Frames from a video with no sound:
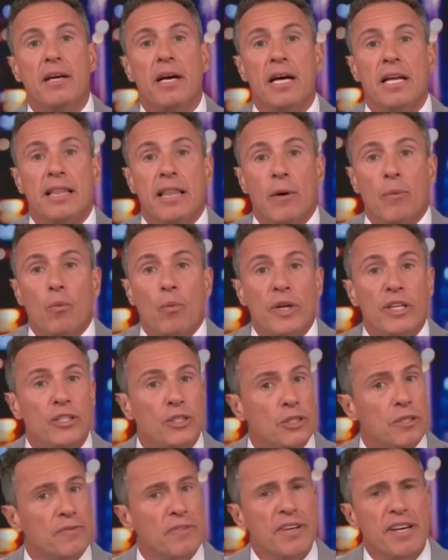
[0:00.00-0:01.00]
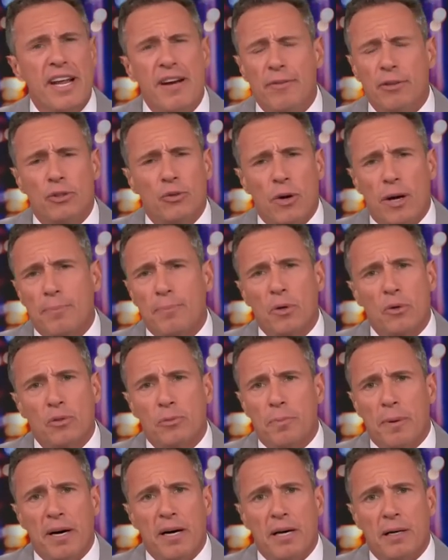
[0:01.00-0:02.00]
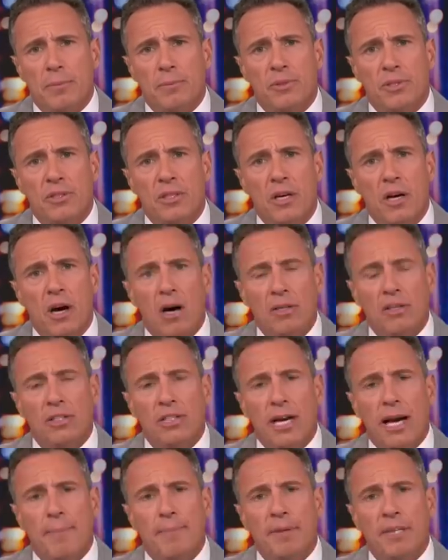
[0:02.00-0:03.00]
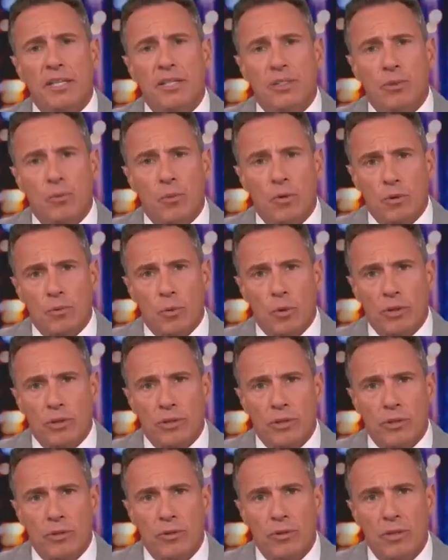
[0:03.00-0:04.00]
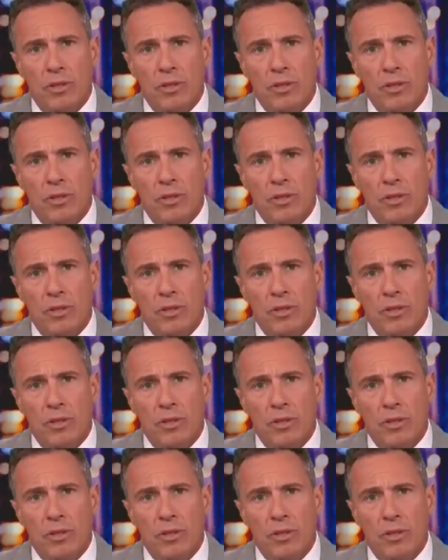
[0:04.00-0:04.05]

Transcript: that we should have never dropped those bombs on the Japanese in World War II.